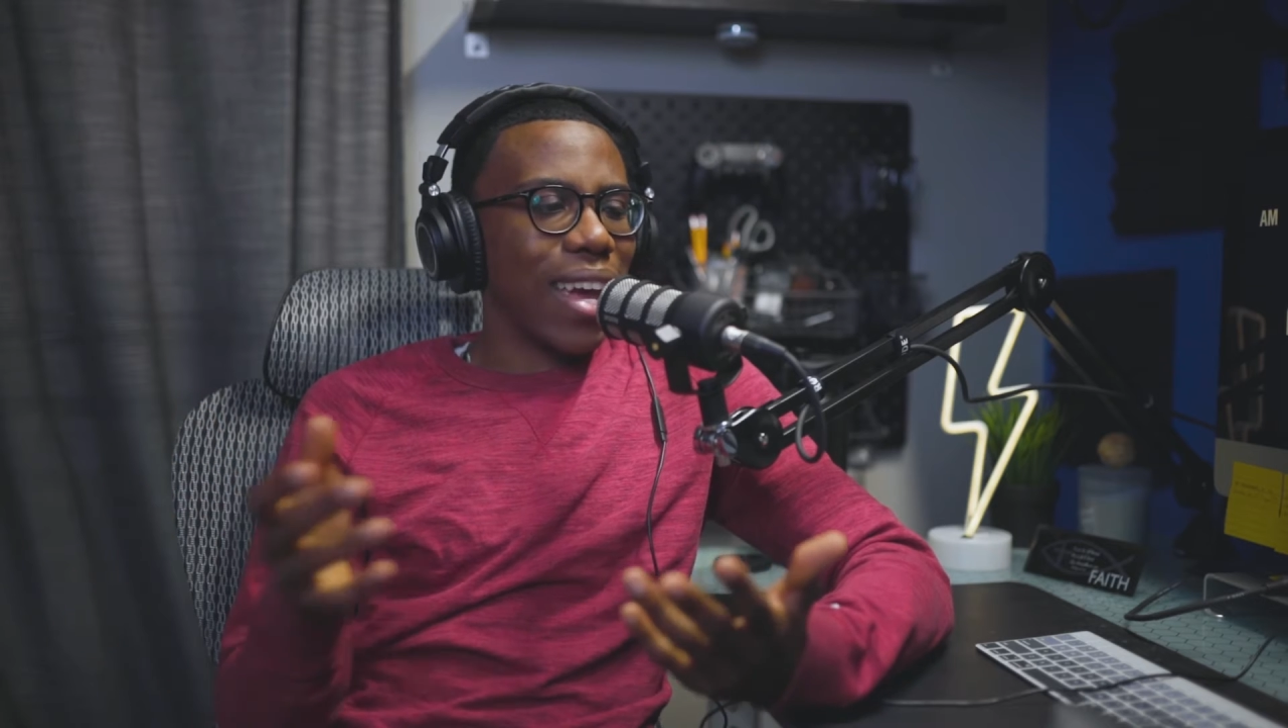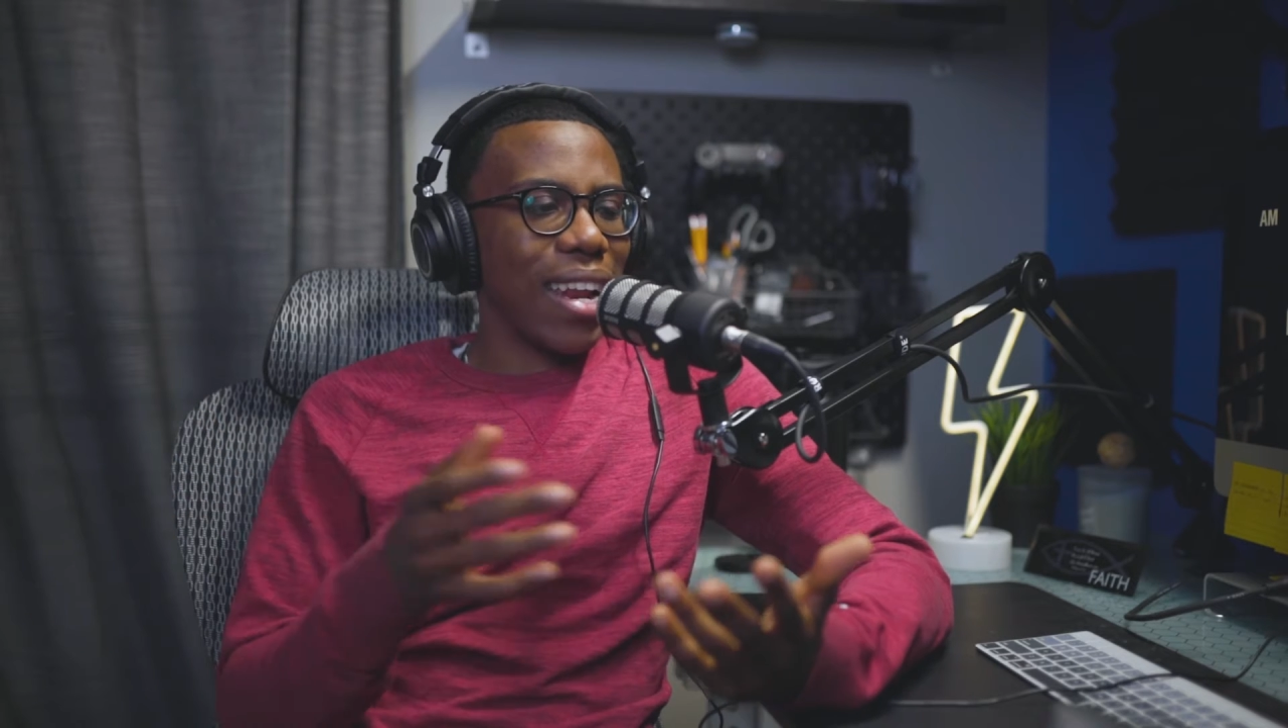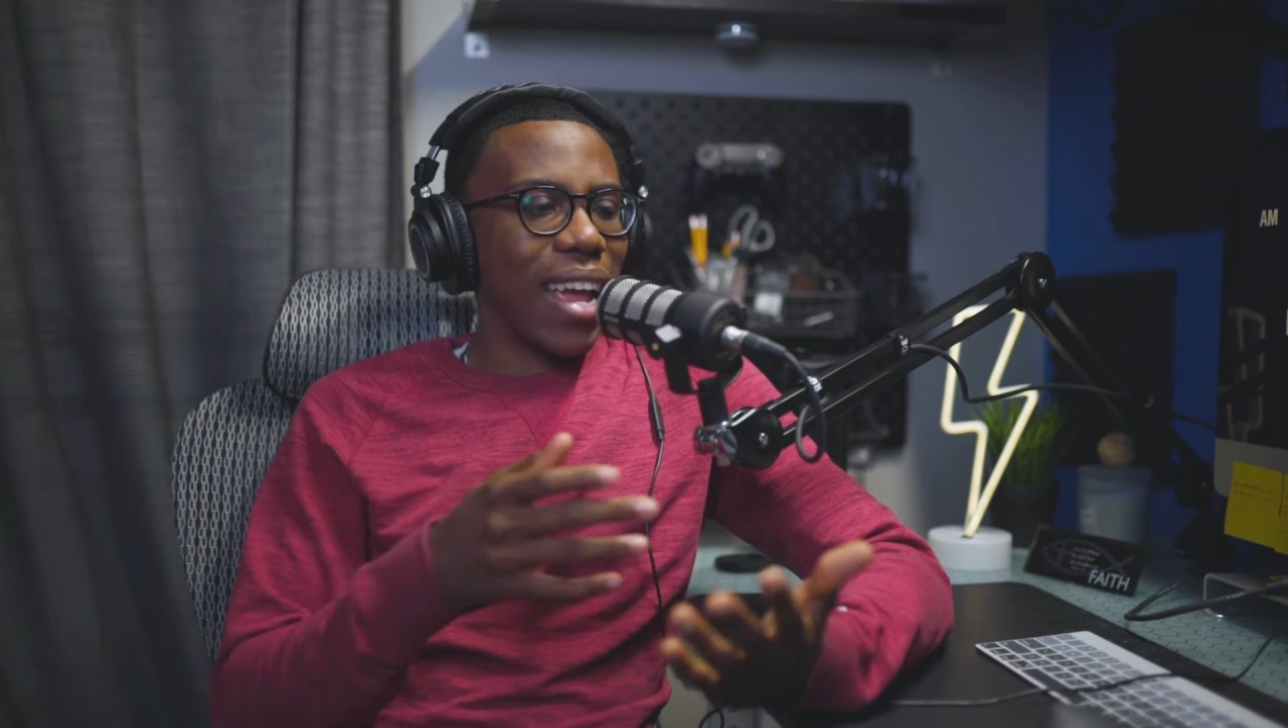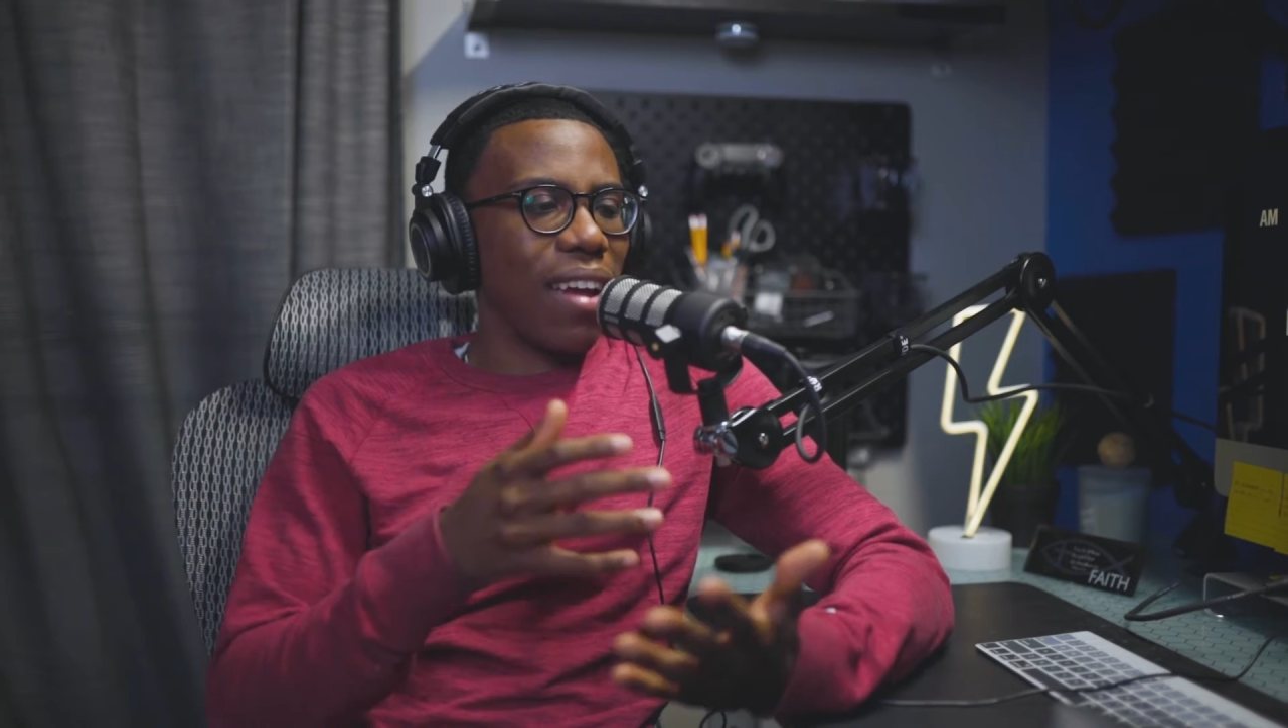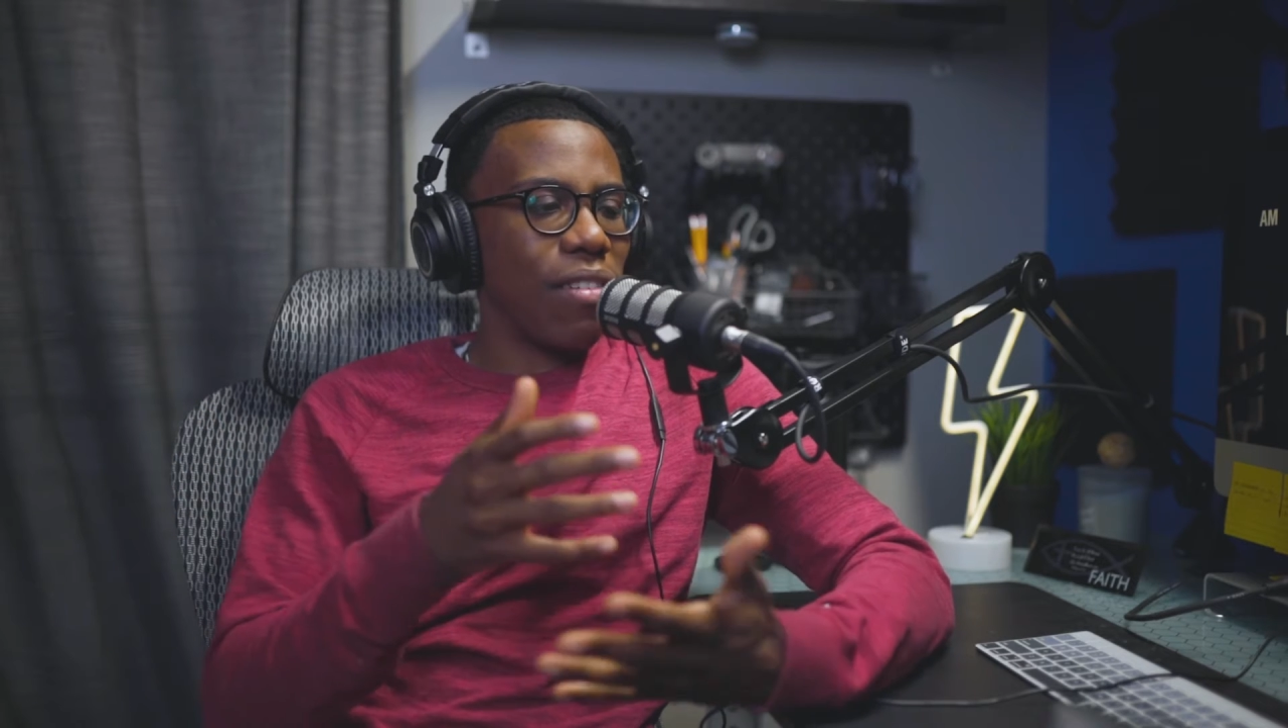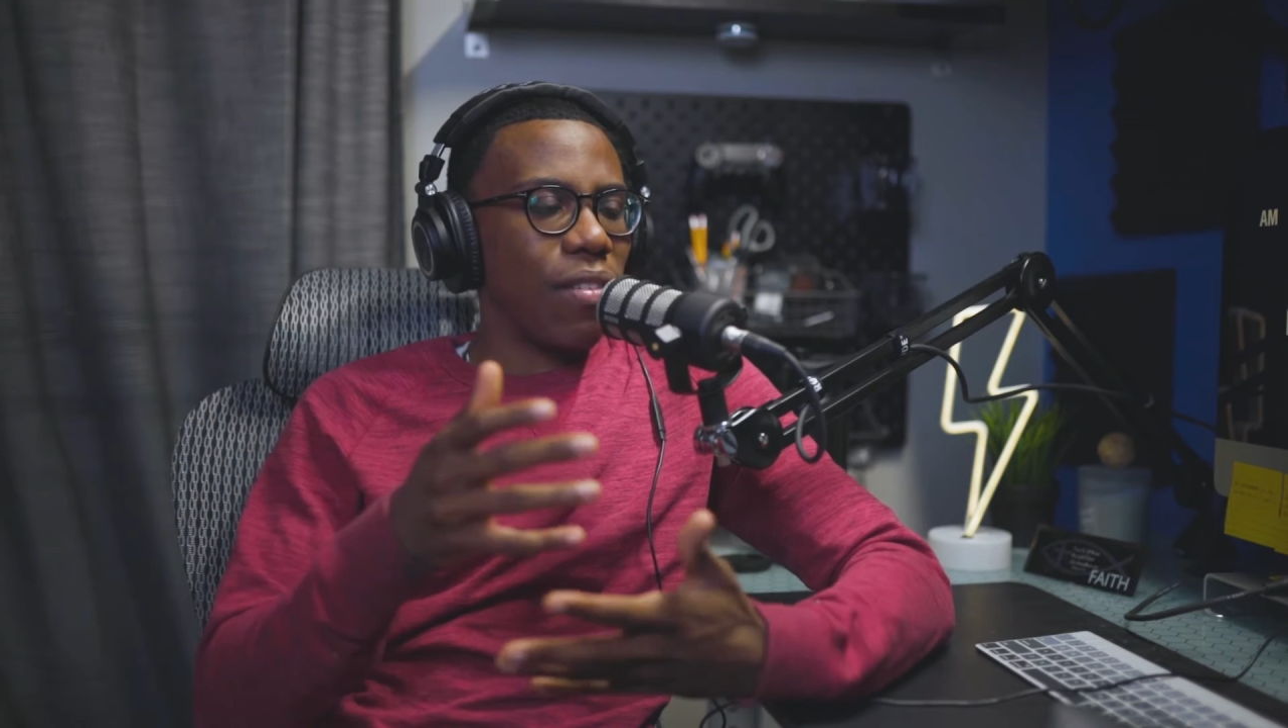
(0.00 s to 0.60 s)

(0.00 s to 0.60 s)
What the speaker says: kind of have